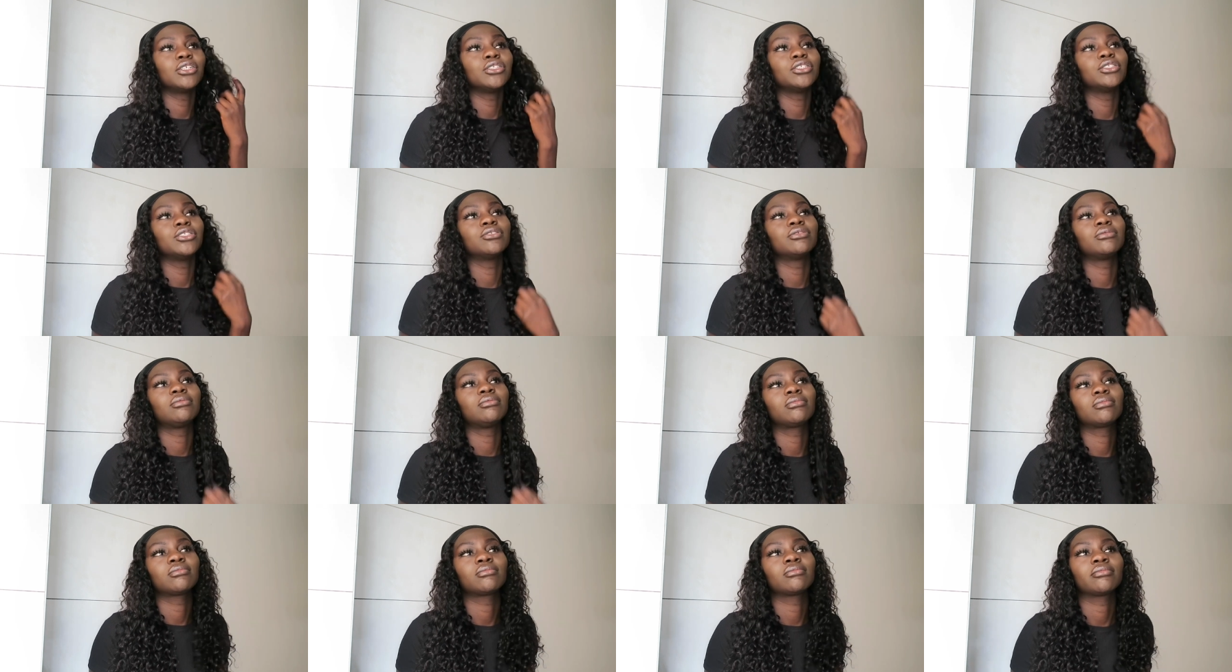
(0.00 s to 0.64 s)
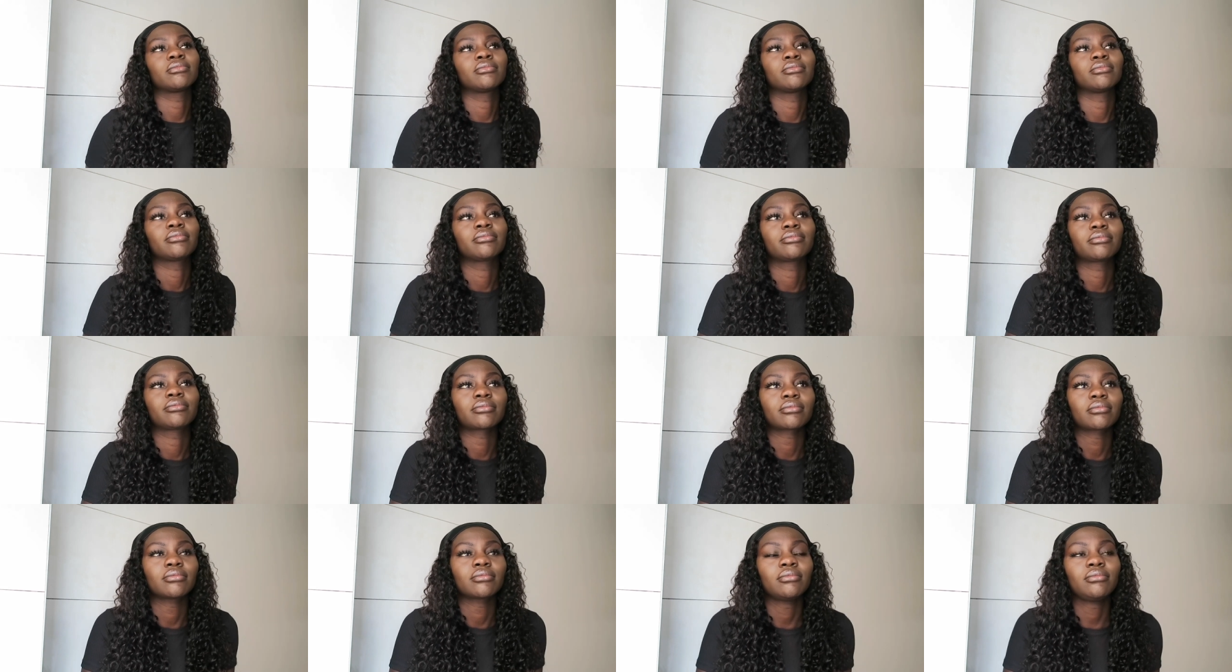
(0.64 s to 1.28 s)
you,
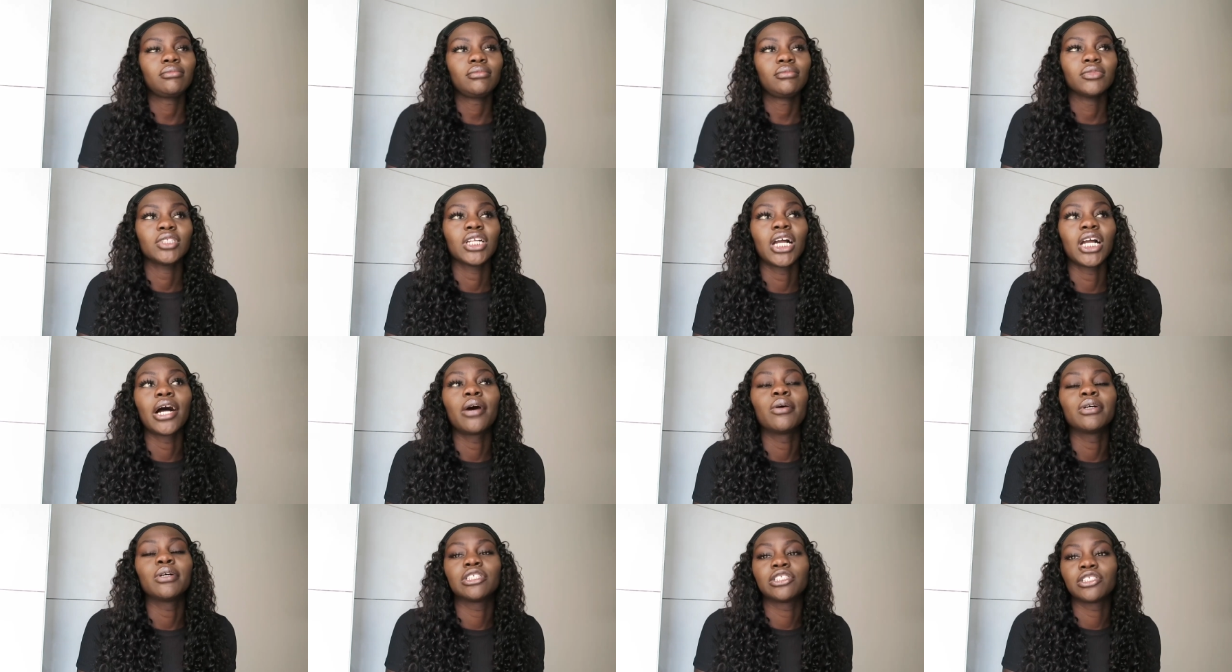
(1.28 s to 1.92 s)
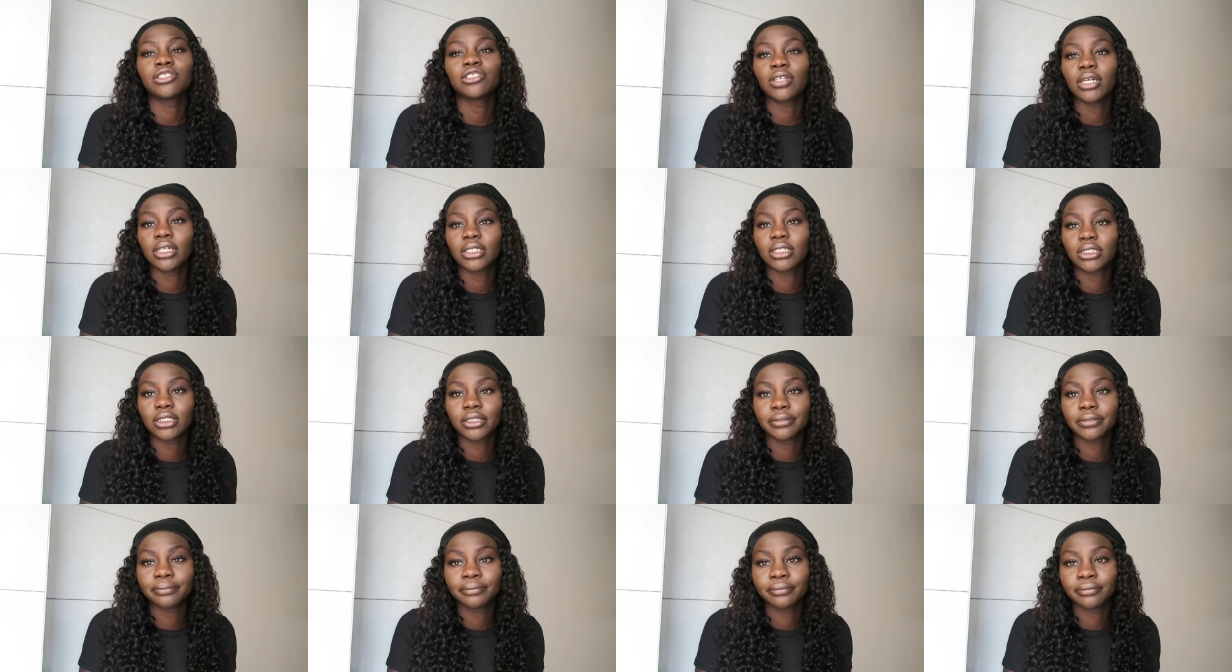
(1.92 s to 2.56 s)
I was stressed.